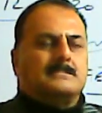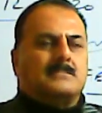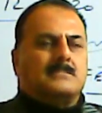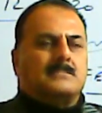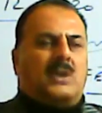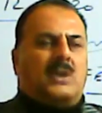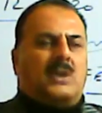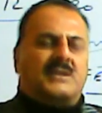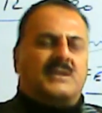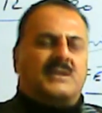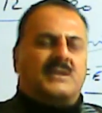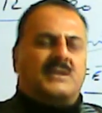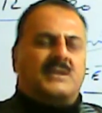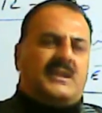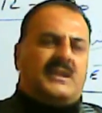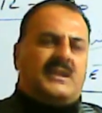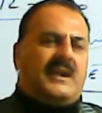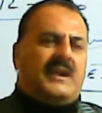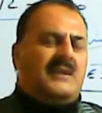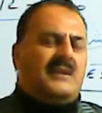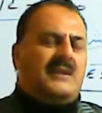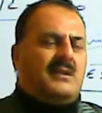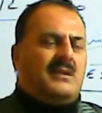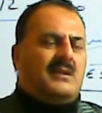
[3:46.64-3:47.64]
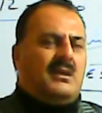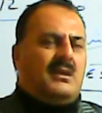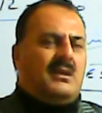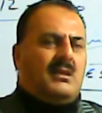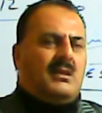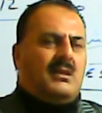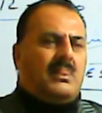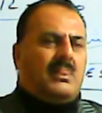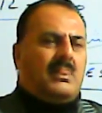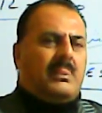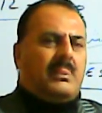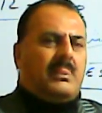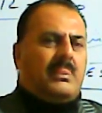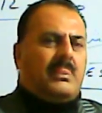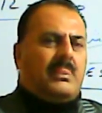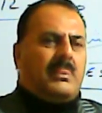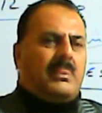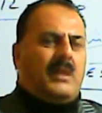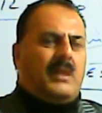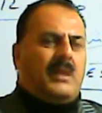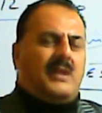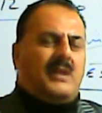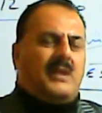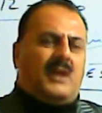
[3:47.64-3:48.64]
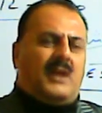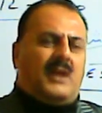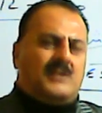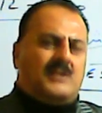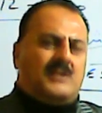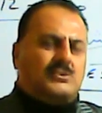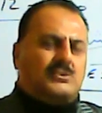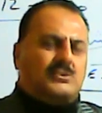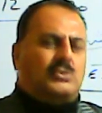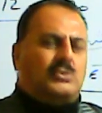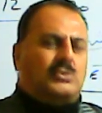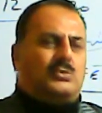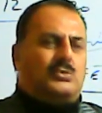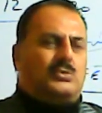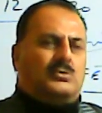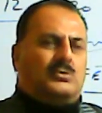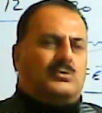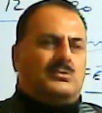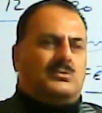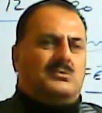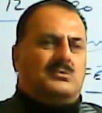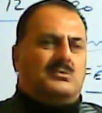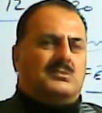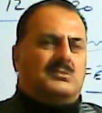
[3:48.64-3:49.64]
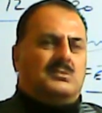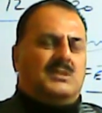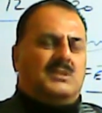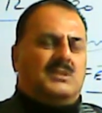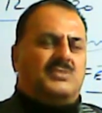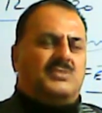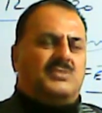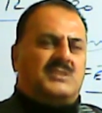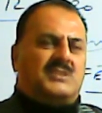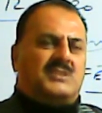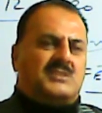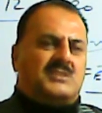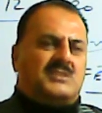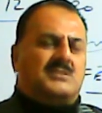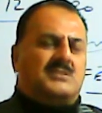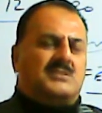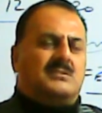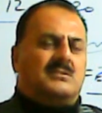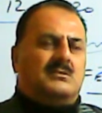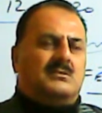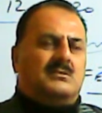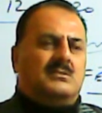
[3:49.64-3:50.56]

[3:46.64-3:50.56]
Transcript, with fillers: On the other hand, I also give suggestion,